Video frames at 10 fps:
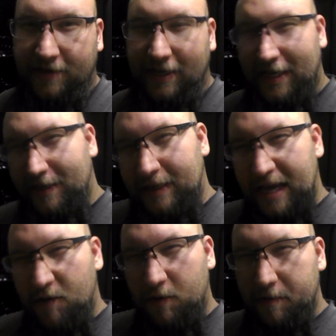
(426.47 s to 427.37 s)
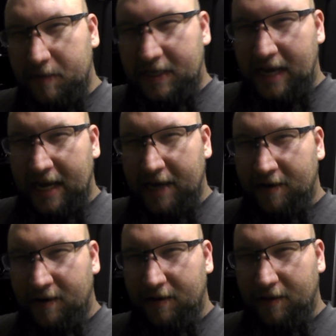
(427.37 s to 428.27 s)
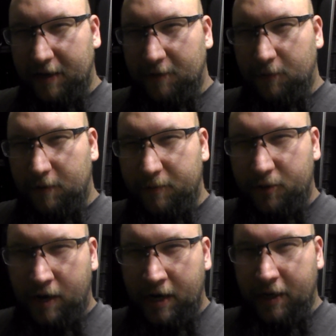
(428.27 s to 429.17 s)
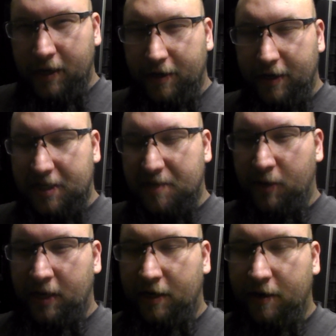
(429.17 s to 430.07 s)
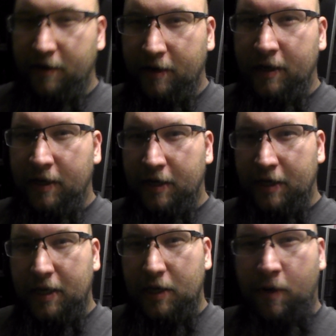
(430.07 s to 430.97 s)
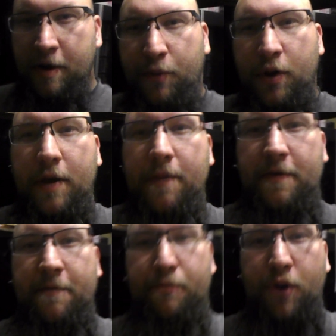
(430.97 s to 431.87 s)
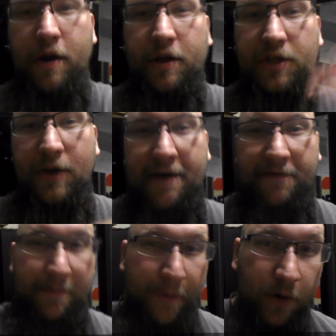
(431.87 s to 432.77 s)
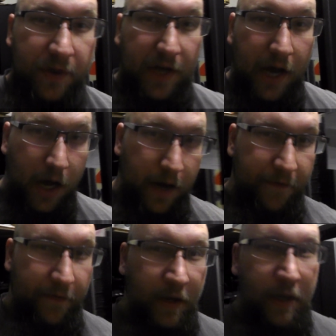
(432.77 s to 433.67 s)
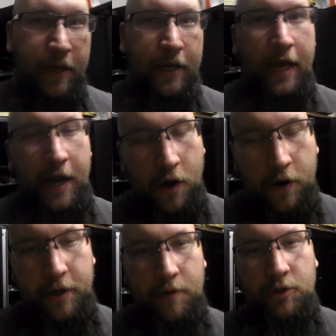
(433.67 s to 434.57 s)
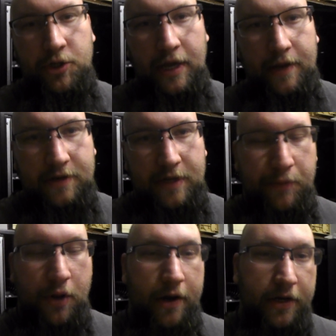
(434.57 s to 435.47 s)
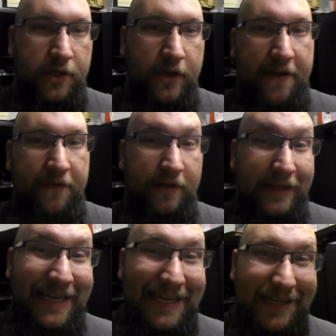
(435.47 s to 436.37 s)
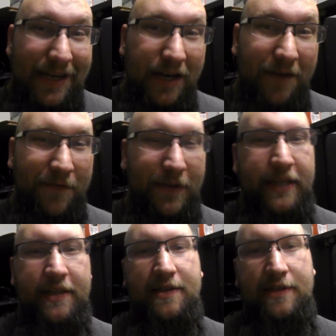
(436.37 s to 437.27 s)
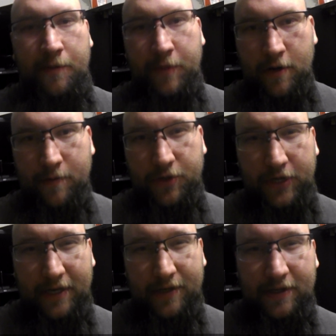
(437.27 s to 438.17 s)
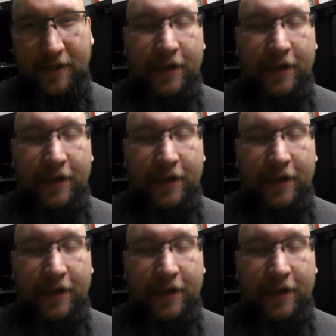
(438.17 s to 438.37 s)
Do you get what I'm saying? Like what I'm trying to explain here? You want to put the products you have the most of in all your machines, and the products you have the least of in some of your machines.